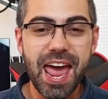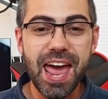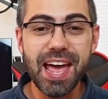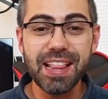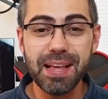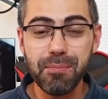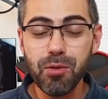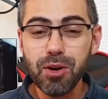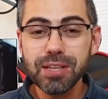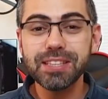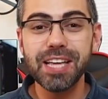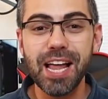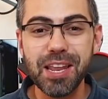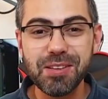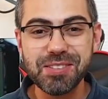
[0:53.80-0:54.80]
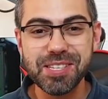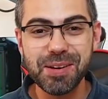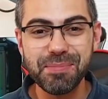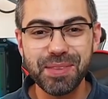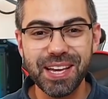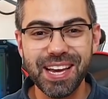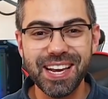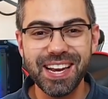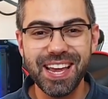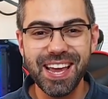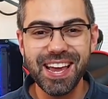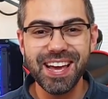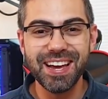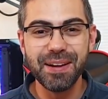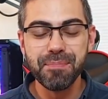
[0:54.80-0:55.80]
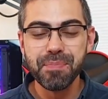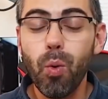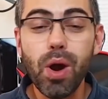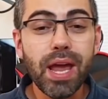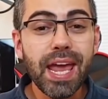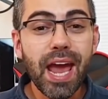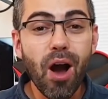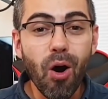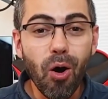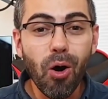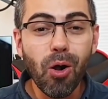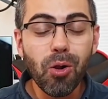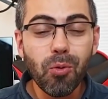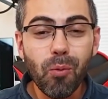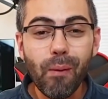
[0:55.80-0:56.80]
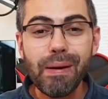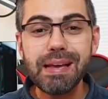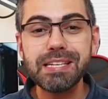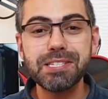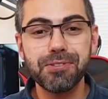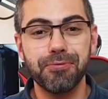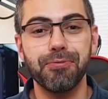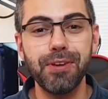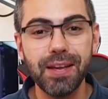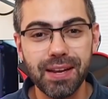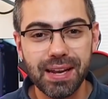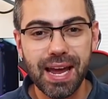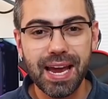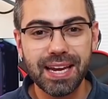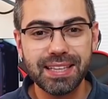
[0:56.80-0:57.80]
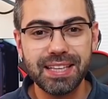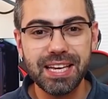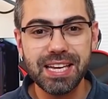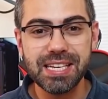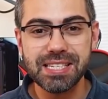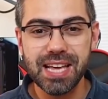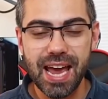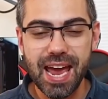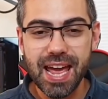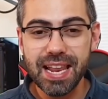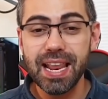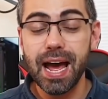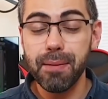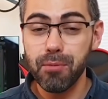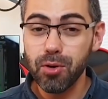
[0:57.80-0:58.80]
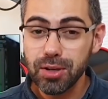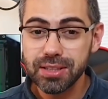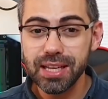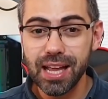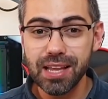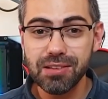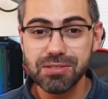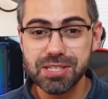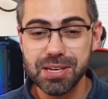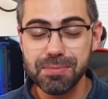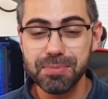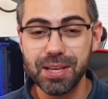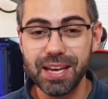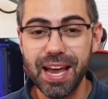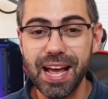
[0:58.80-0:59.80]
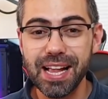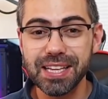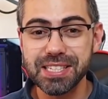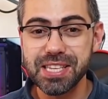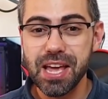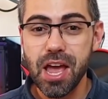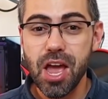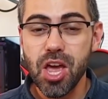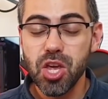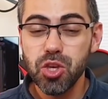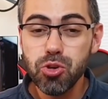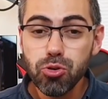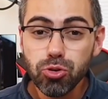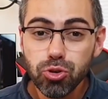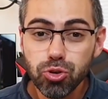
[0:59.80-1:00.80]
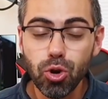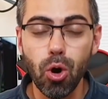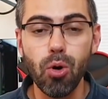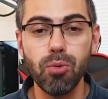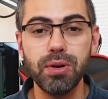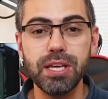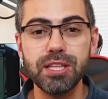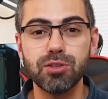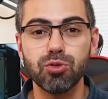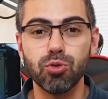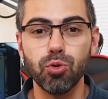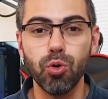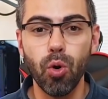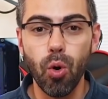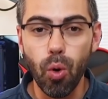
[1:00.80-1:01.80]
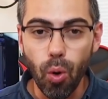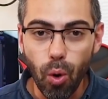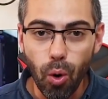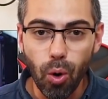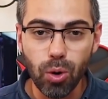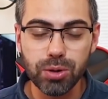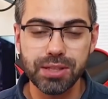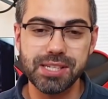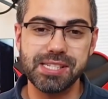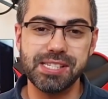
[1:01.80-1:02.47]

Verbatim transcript: and I'm gonna tell you something in here. We always feel like this and I'm gonna tell you something else you don't need to know all the